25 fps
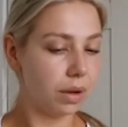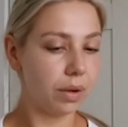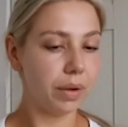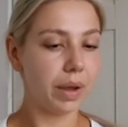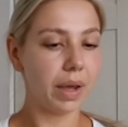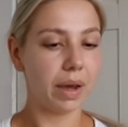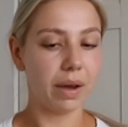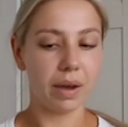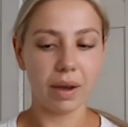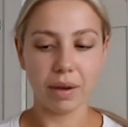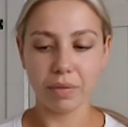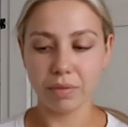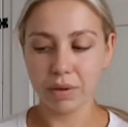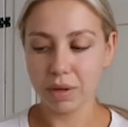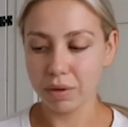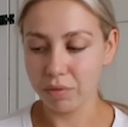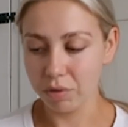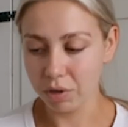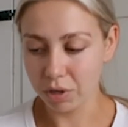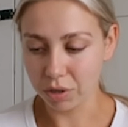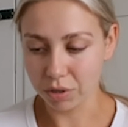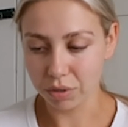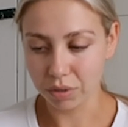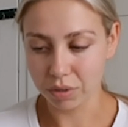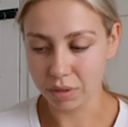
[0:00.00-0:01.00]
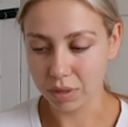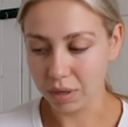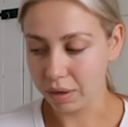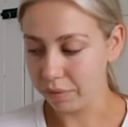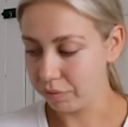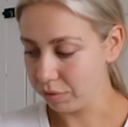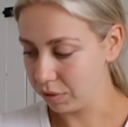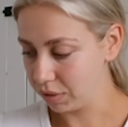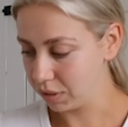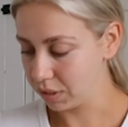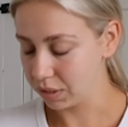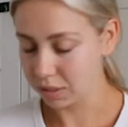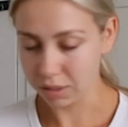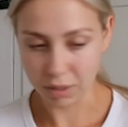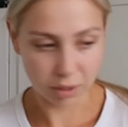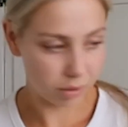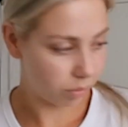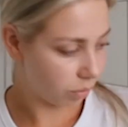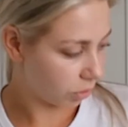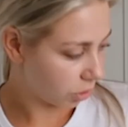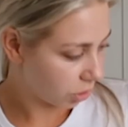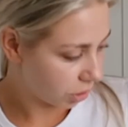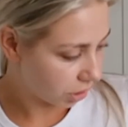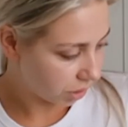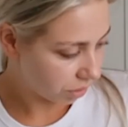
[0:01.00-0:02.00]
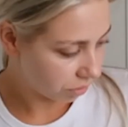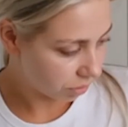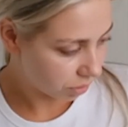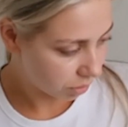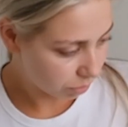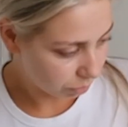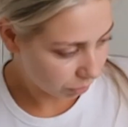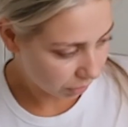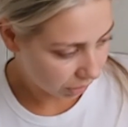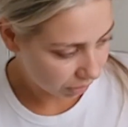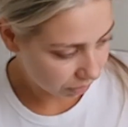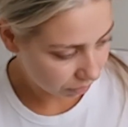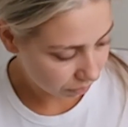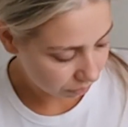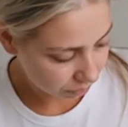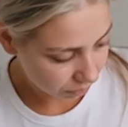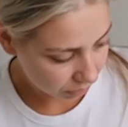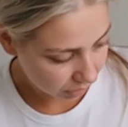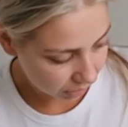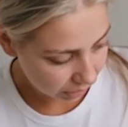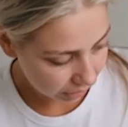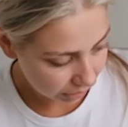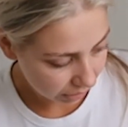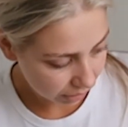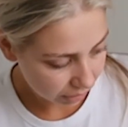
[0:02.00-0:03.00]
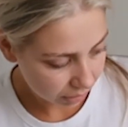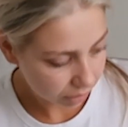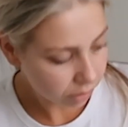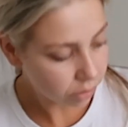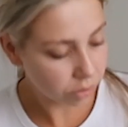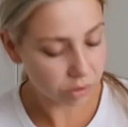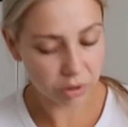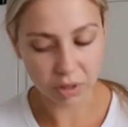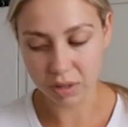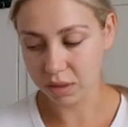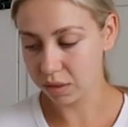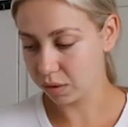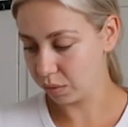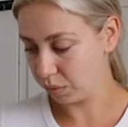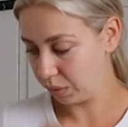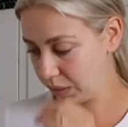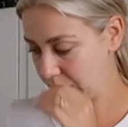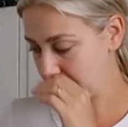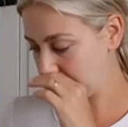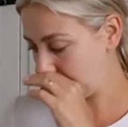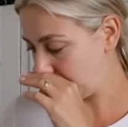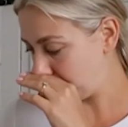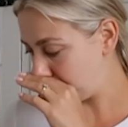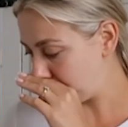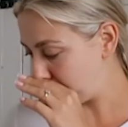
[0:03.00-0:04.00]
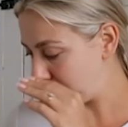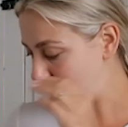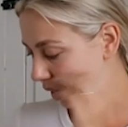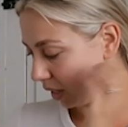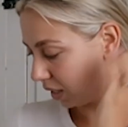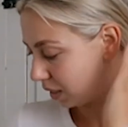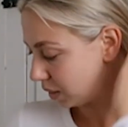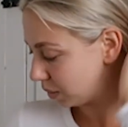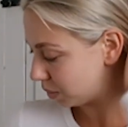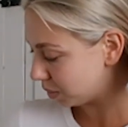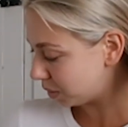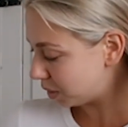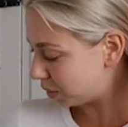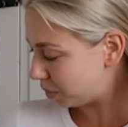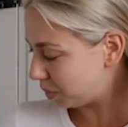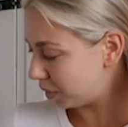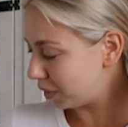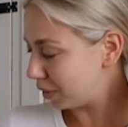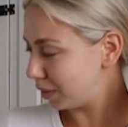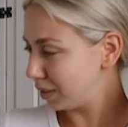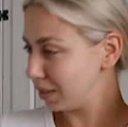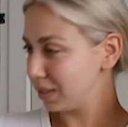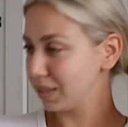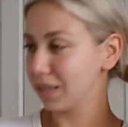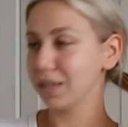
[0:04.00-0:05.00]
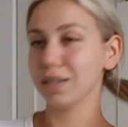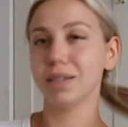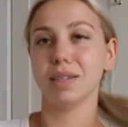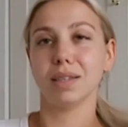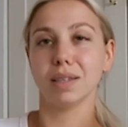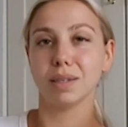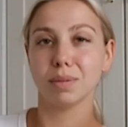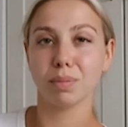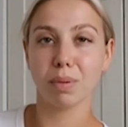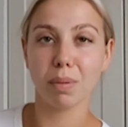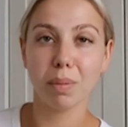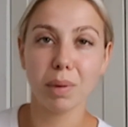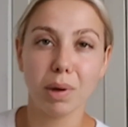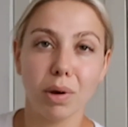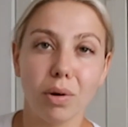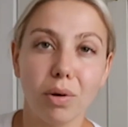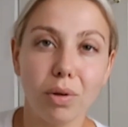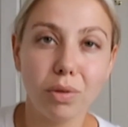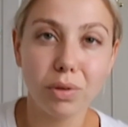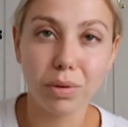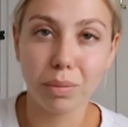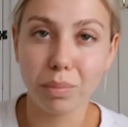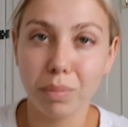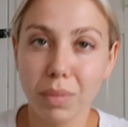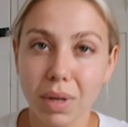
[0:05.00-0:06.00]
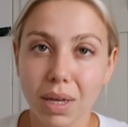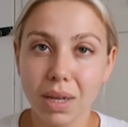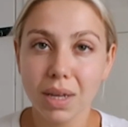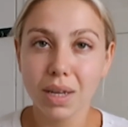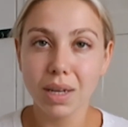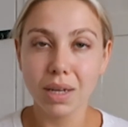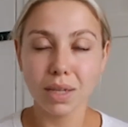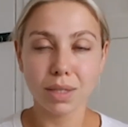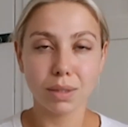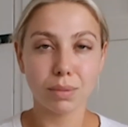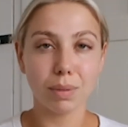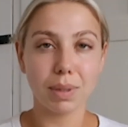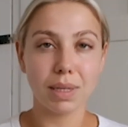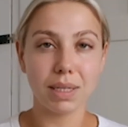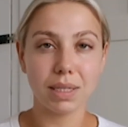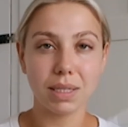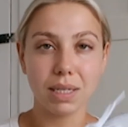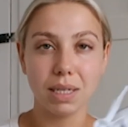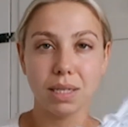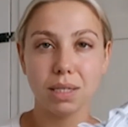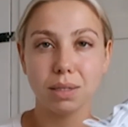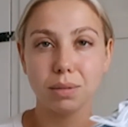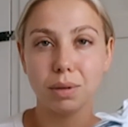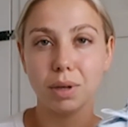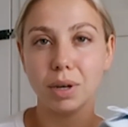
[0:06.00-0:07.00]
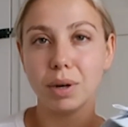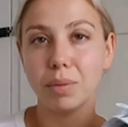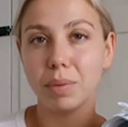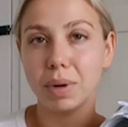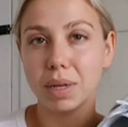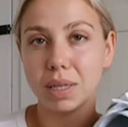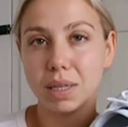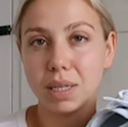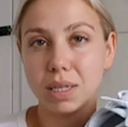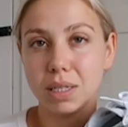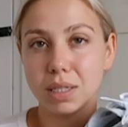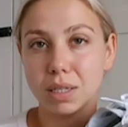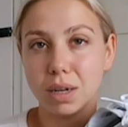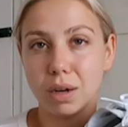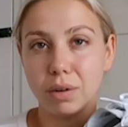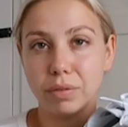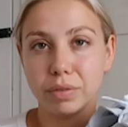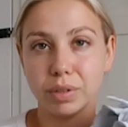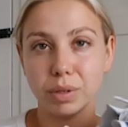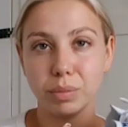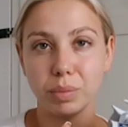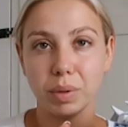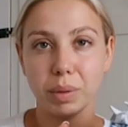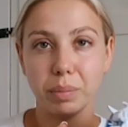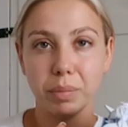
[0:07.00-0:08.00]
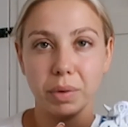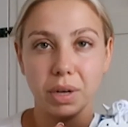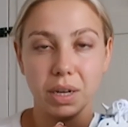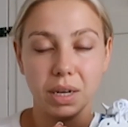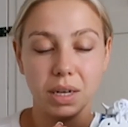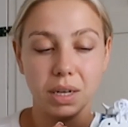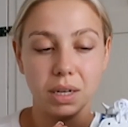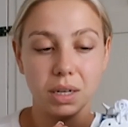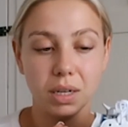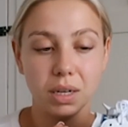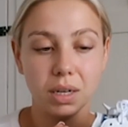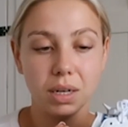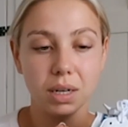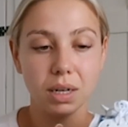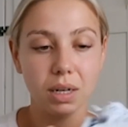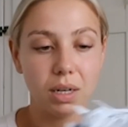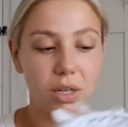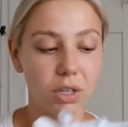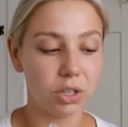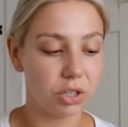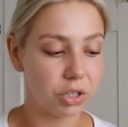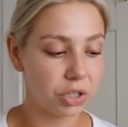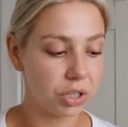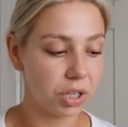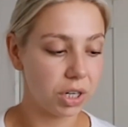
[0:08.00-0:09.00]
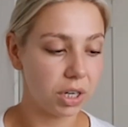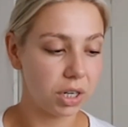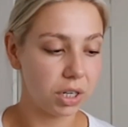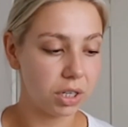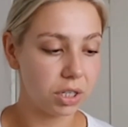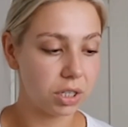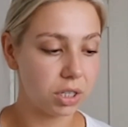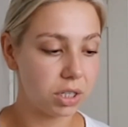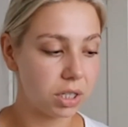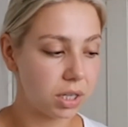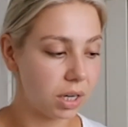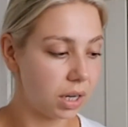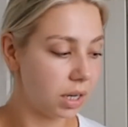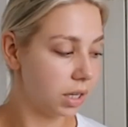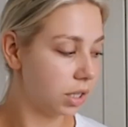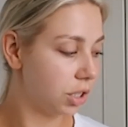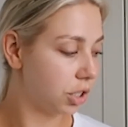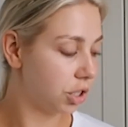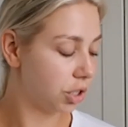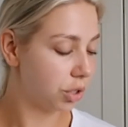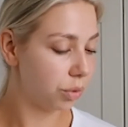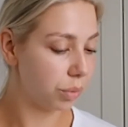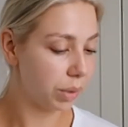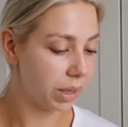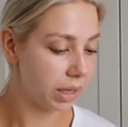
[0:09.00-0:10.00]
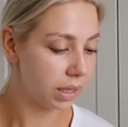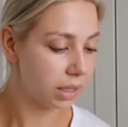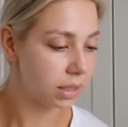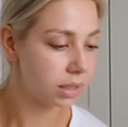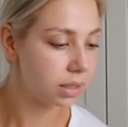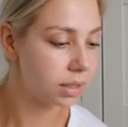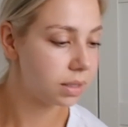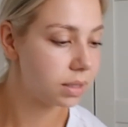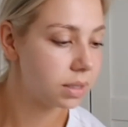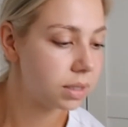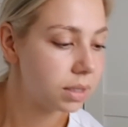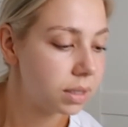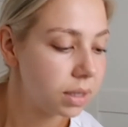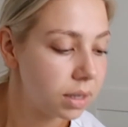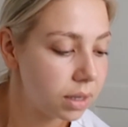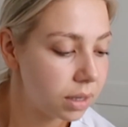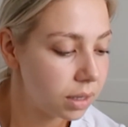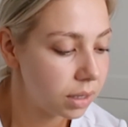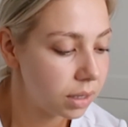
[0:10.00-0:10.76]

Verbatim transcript: oh yeah, I haven't even gone, haven't decided what shoes to bring really, other than the ones I got in Penneys. But to be honest, actually, that's probably all of them, as well as these. I'm going to wear these over with my little shirt and shorts